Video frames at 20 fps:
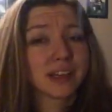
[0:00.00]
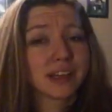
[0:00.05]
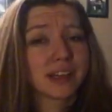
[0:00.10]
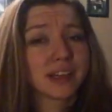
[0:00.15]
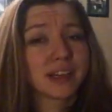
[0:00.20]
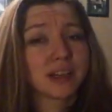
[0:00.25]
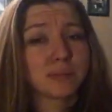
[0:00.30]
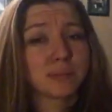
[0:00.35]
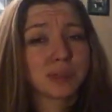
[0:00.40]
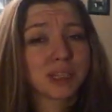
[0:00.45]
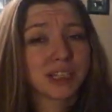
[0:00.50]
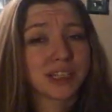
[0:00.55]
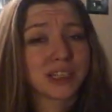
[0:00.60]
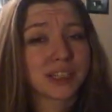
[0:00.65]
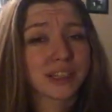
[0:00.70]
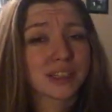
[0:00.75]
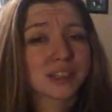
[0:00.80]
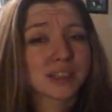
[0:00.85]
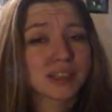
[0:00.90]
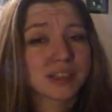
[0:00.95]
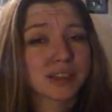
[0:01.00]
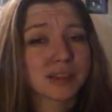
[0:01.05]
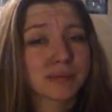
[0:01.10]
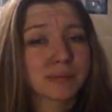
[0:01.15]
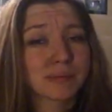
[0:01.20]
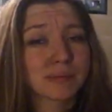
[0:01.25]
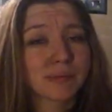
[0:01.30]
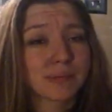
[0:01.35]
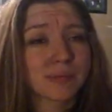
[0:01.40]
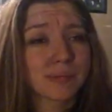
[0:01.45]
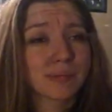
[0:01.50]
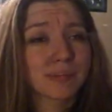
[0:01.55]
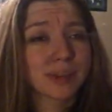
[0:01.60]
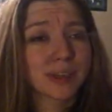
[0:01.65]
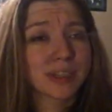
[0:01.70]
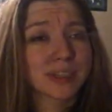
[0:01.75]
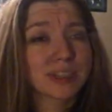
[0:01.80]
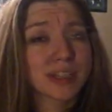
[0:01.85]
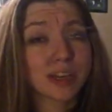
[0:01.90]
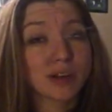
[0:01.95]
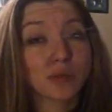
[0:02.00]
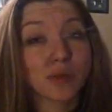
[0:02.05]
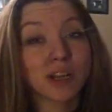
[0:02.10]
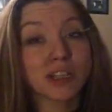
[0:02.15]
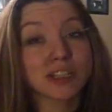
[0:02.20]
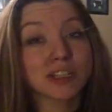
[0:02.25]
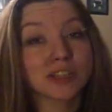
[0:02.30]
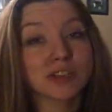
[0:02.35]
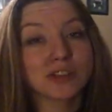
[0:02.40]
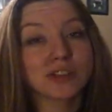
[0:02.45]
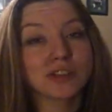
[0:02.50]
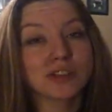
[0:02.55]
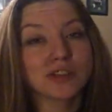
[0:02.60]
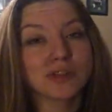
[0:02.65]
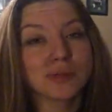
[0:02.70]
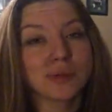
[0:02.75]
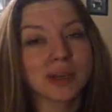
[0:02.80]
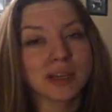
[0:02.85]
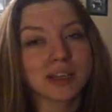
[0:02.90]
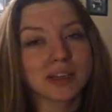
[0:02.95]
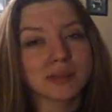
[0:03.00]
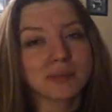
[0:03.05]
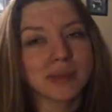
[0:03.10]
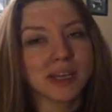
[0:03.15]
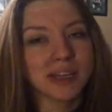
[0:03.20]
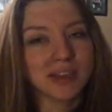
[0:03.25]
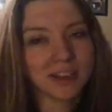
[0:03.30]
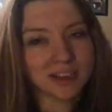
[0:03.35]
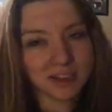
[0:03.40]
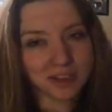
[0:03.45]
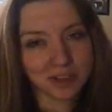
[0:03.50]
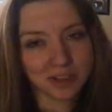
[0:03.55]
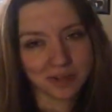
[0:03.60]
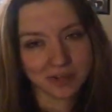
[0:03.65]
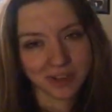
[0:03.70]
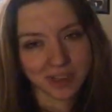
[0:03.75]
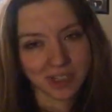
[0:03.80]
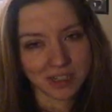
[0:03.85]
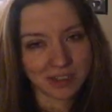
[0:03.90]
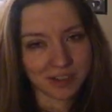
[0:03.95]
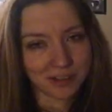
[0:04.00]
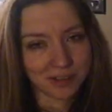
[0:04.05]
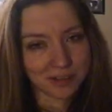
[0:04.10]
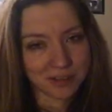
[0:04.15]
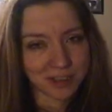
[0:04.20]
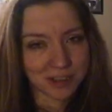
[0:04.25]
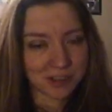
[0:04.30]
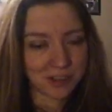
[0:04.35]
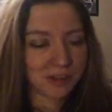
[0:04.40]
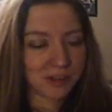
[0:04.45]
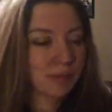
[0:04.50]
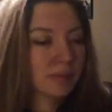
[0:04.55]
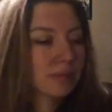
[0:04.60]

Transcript: and I'm like, instead of watching YouTube, I can make a YouTube video. So,